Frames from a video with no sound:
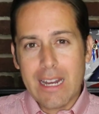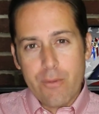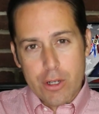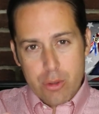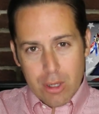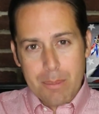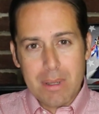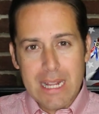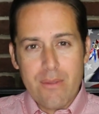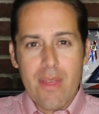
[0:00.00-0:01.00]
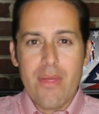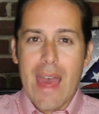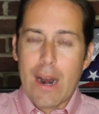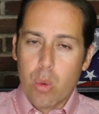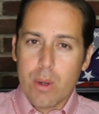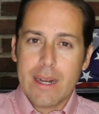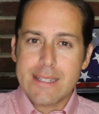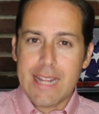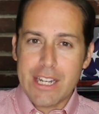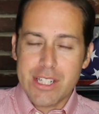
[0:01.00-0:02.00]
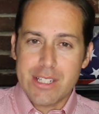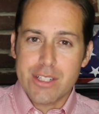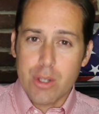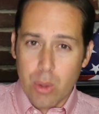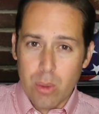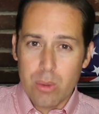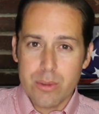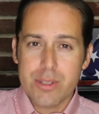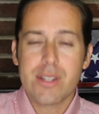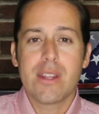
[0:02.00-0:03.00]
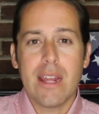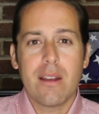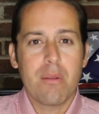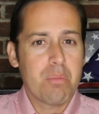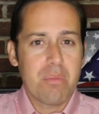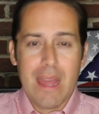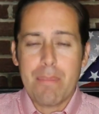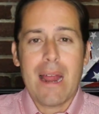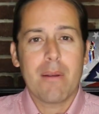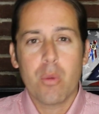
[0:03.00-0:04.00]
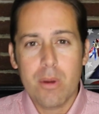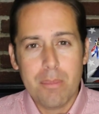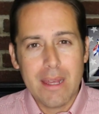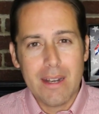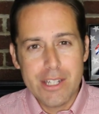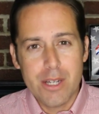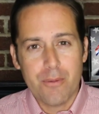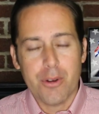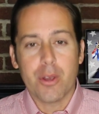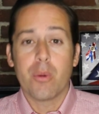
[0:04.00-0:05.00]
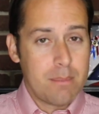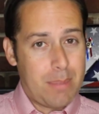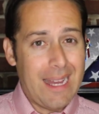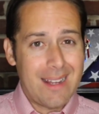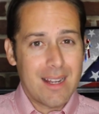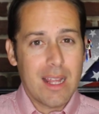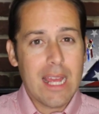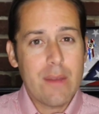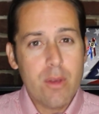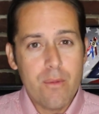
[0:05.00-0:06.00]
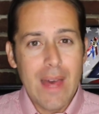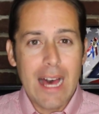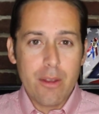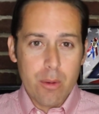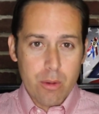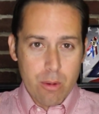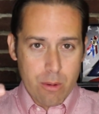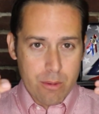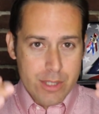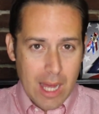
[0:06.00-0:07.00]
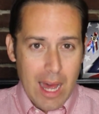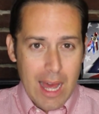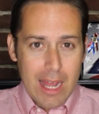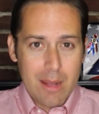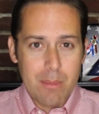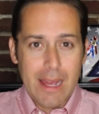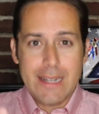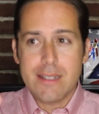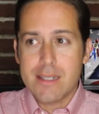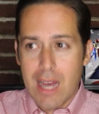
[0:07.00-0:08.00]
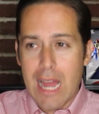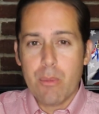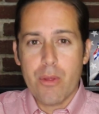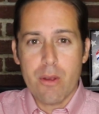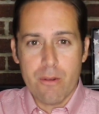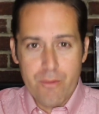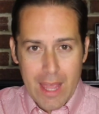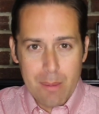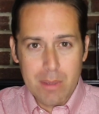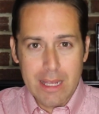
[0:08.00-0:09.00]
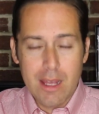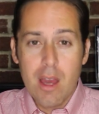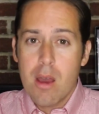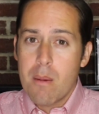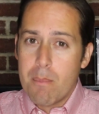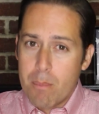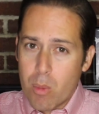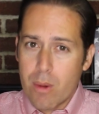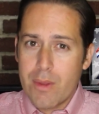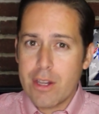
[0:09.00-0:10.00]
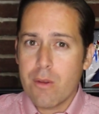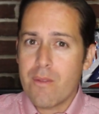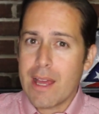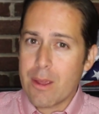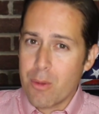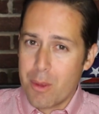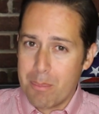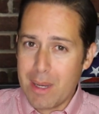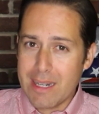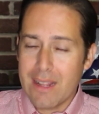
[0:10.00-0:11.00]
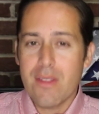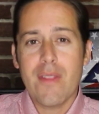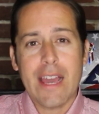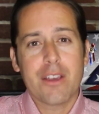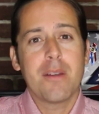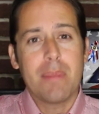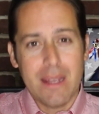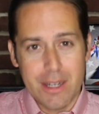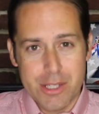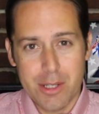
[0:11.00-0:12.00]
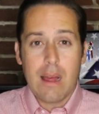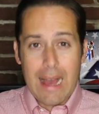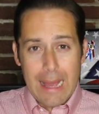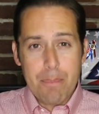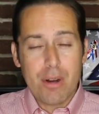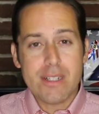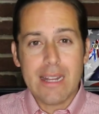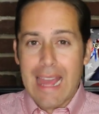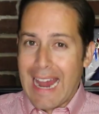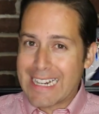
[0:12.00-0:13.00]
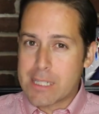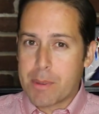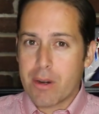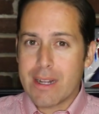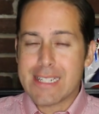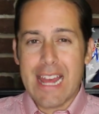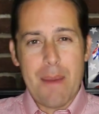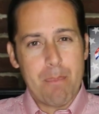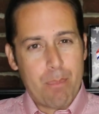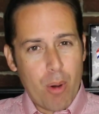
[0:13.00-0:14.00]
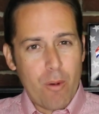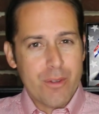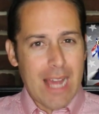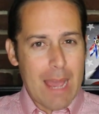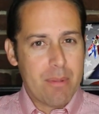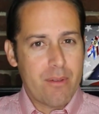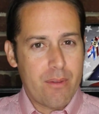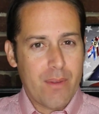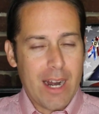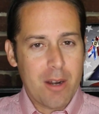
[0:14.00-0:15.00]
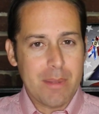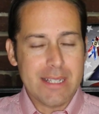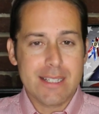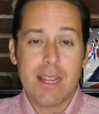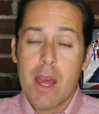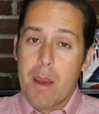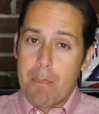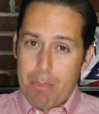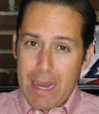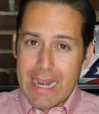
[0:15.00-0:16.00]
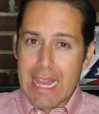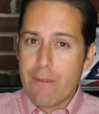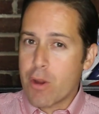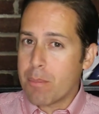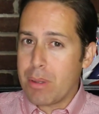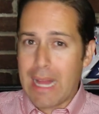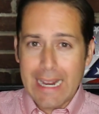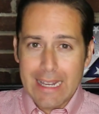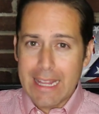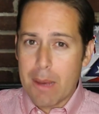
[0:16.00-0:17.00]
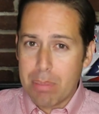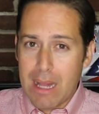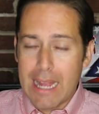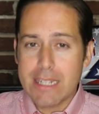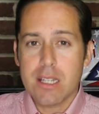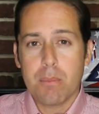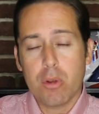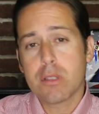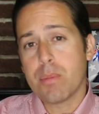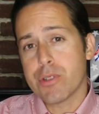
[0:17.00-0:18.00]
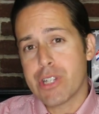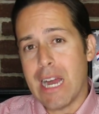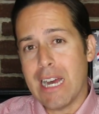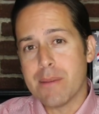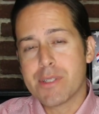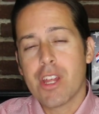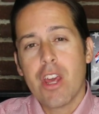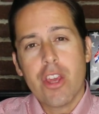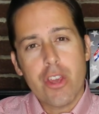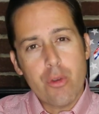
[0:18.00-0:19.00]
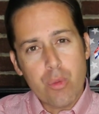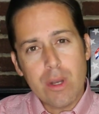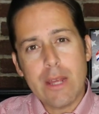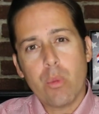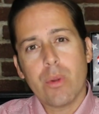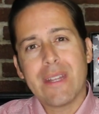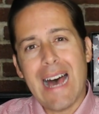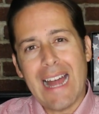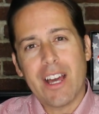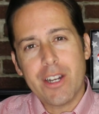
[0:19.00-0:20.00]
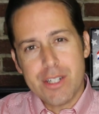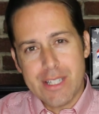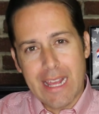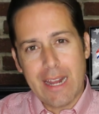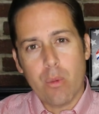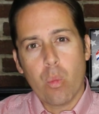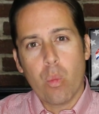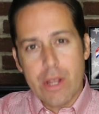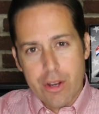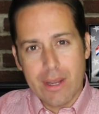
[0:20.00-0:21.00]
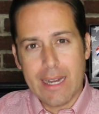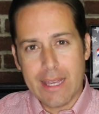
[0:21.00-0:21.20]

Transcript: if you truly believe in that organization's goals, then that probably wouldn't be an issue for you. But if you value your time and time with your family more than you value the money, then that could be an issue. I personally had experience in both type of environments, but if you're blindly applying to multiple jobs, you really will not understand what you're getting